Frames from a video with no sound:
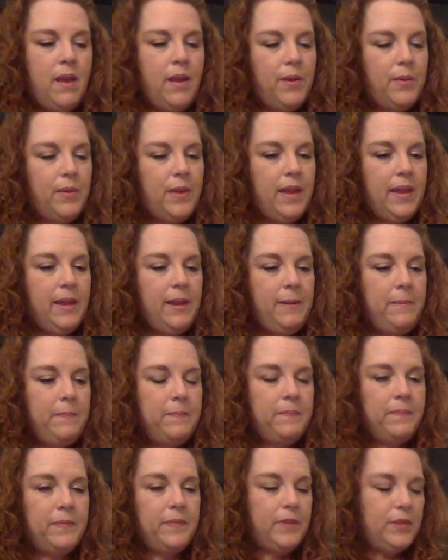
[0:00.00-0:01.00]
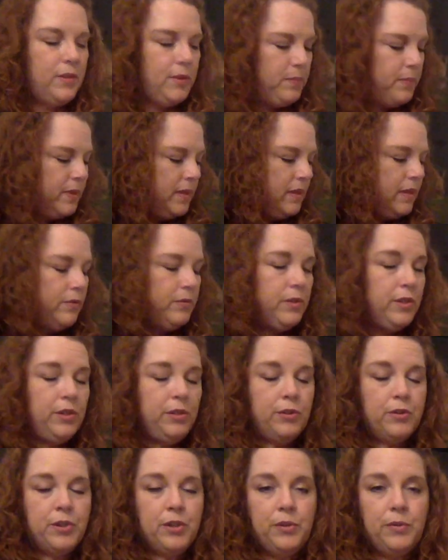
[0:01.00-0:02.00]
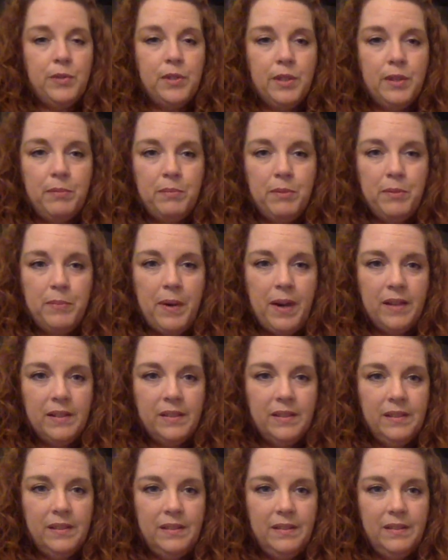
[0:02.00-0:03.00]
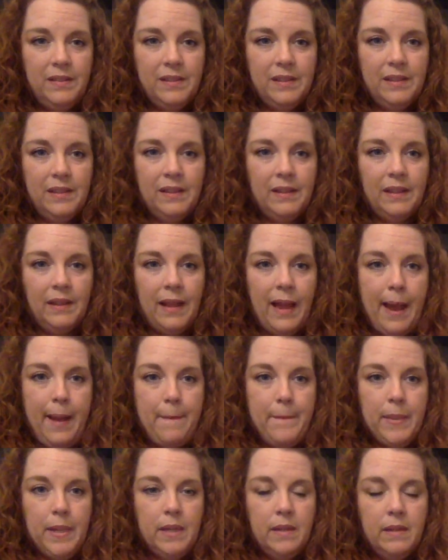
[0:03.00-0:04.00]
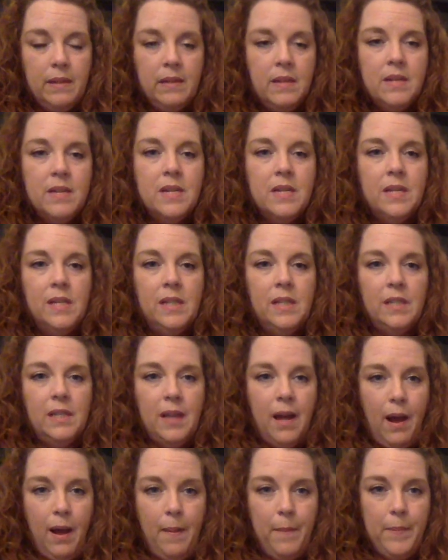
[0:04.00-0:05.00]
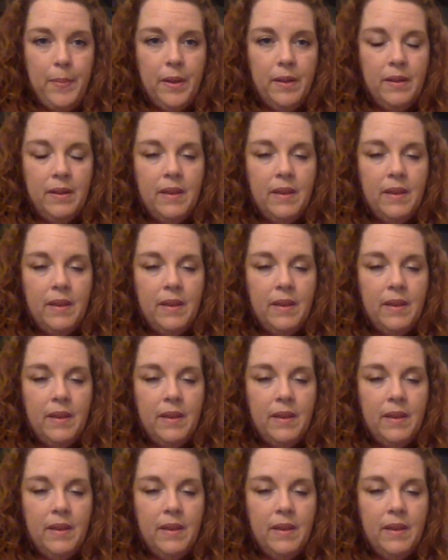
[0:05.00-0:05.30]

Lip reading: Okay, so put those in your 2-syllable boxes, lap, top.